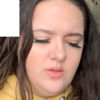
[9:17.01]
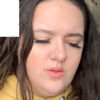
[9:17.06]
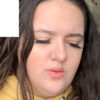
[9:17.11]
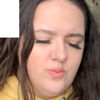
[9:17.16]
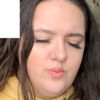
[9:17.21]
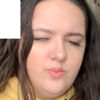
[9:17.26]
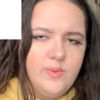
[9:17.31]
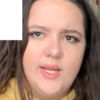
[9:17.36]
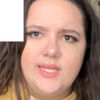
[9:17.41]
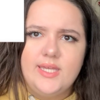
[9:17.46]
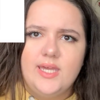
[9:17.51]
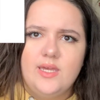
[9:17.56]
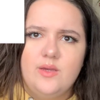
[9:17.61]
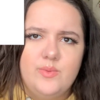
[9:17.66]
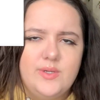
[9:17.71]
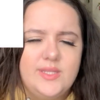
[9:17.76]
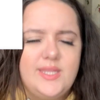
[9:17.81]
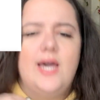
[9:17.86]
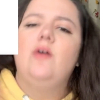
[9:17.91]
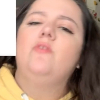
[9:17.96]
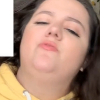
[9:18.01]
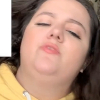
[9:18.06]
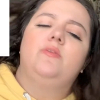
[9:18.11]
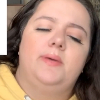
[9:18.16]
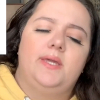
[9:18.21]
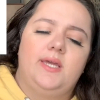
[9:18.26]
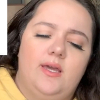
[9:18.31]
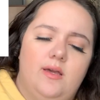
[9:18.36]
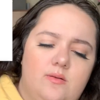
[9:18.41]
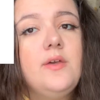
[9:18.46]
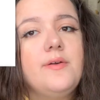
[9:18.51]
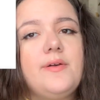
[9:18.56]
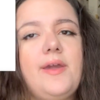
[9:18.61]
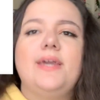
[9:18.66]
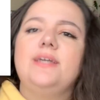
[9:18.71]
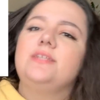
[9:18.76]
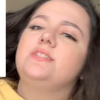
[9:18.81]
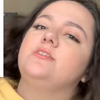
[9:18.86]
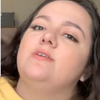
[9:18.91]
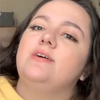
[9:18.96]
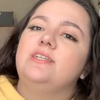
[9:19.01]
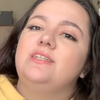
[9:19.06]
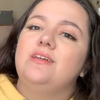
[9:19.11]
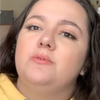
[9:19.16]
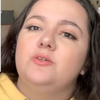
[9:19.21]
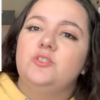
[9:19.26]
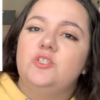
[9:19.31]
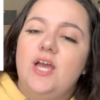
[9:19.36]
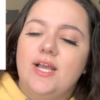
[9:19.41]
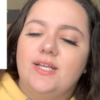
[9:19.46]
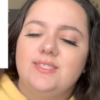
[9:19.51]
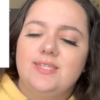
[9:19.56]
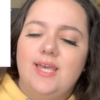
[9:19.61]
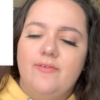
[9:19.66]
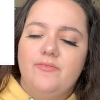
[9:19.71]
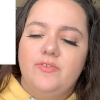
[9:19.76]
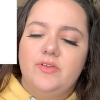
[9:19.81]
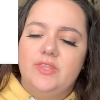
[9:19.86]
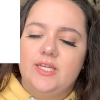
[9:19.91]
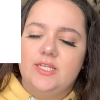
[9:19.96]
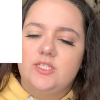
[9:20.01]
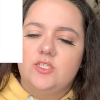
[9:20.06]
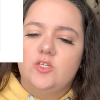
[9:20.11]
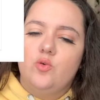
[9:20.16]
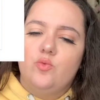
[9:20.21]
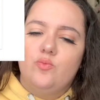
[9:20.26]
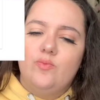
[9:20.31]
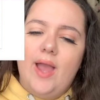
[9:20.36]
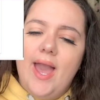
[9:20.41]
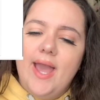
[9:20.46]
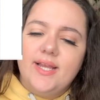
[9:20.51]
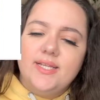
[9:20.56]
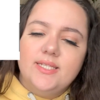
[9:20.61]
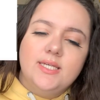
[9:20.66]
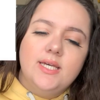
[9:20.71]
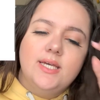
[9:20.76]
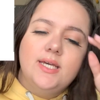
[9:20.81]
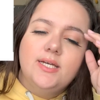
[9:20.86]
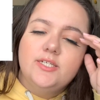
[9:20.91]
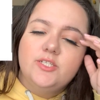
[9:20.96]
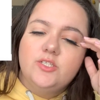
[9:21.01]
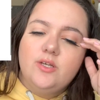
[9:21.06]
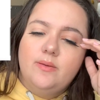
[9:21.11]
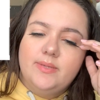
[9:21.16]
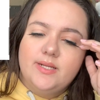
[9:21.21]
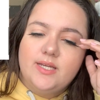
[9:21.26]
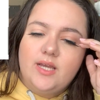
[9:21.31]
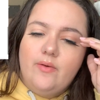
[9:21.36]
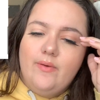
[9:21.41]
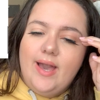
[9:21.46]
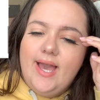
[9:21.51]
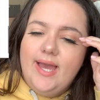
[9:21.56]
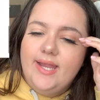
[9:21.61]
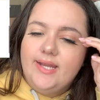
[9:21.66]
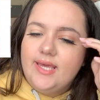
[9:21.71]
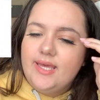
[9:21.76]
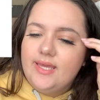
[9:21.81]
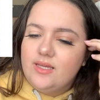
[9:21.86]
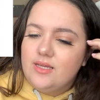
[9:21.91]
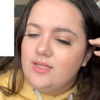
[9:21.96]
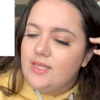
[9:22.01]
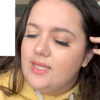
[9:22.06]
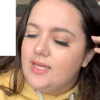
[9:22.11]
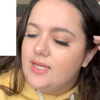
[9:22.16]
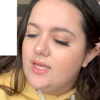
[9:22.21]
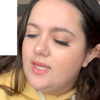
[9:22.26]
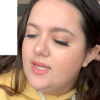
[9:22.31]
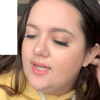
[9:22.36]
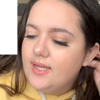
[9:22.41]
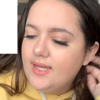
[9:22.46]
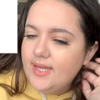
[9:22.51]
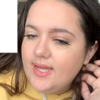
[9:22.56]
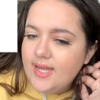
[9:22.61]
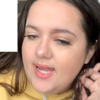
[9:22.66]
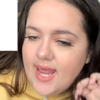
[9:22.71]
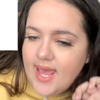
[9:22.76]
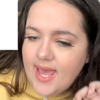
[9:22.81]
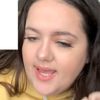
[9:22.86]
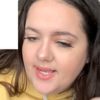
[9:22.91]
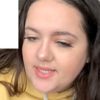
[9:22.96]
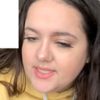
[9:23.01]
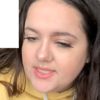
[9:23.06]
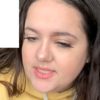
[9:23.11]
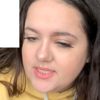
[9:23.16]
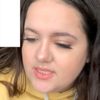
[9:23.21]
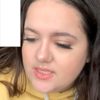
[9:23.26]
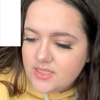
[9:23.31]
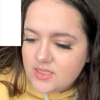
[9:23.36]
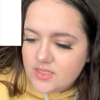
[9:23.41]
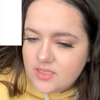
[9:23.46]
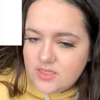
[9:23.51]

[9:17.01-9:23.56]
rank it without Flamingo. Okay, so I double checked, everything is correct. So I'm gonna go ahead and click next.